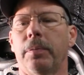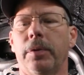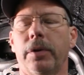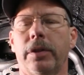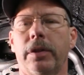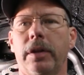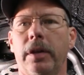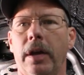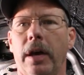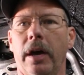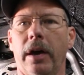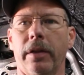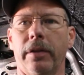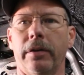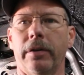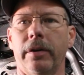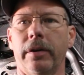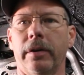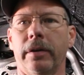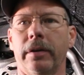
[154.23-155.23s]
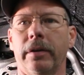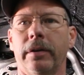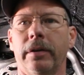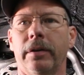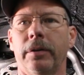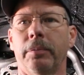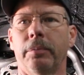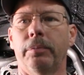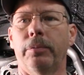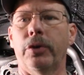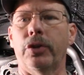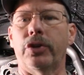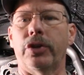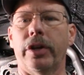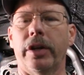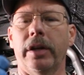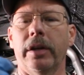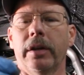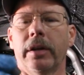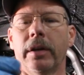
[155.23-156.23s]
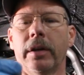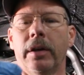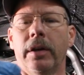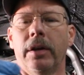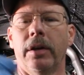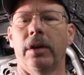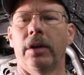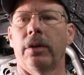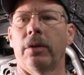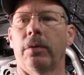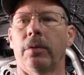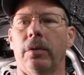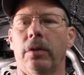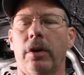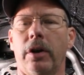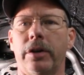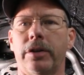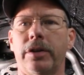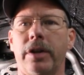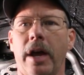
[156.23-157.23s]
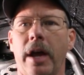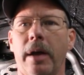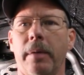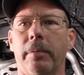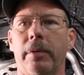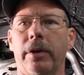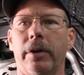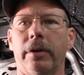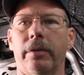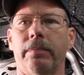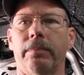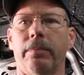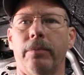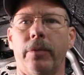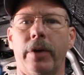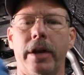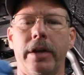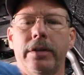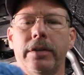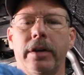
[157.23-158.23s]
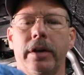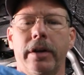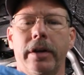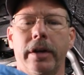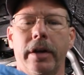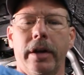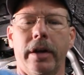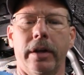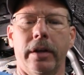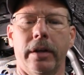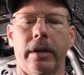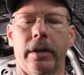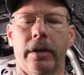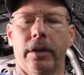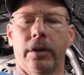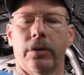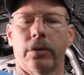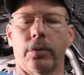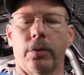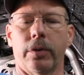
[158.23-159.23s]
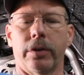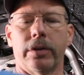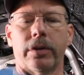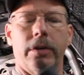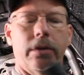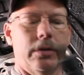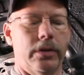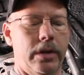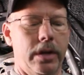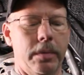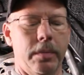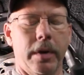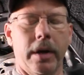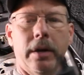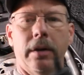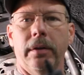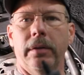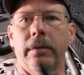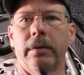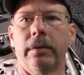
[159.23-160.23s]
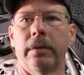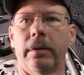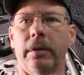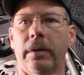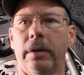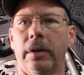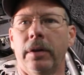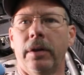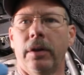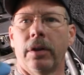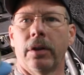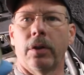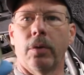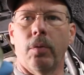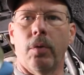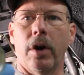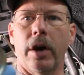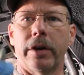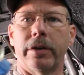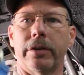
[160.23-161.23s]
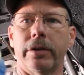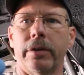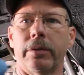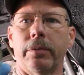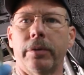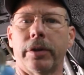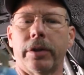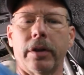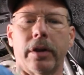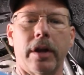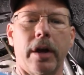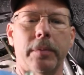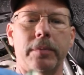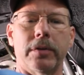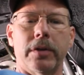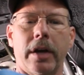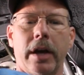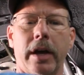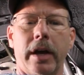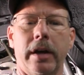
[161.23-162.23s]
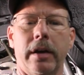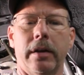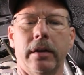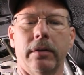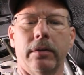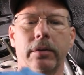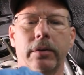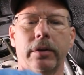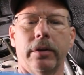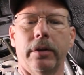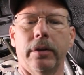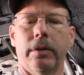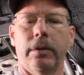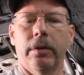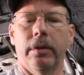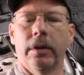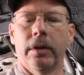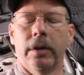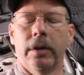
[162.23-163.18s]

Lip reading: the other bushing, large diameter raised area, towards the sheet metal, the washer with the cup side or the